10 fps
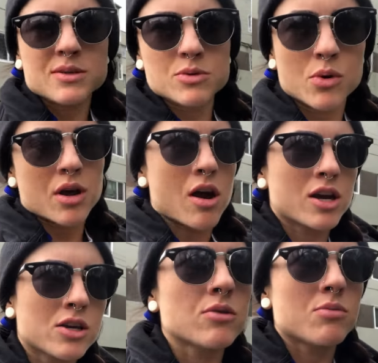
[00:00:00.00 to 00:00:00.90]
seem to want to
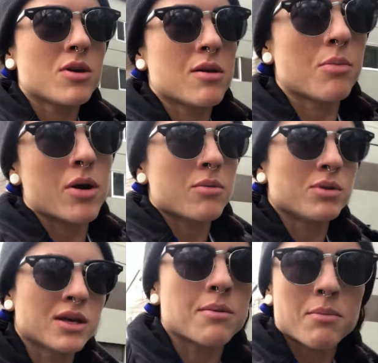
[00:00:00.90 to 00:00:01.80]
argue with me about it
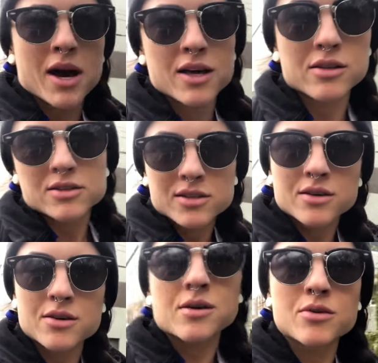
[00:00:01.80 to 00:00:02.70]
being a mild
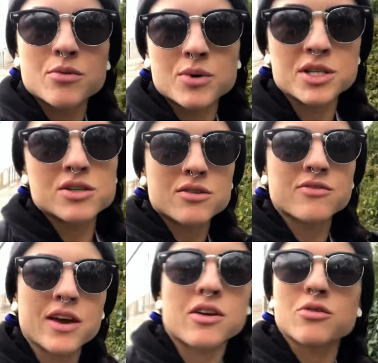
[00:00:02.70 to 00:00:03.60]
winter in
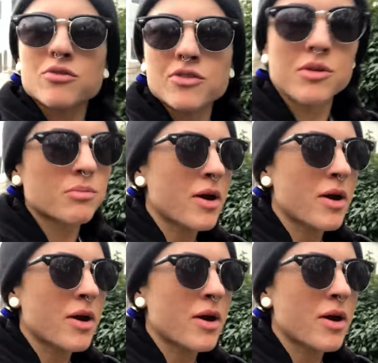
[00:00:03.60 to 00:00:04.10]
Vancouver,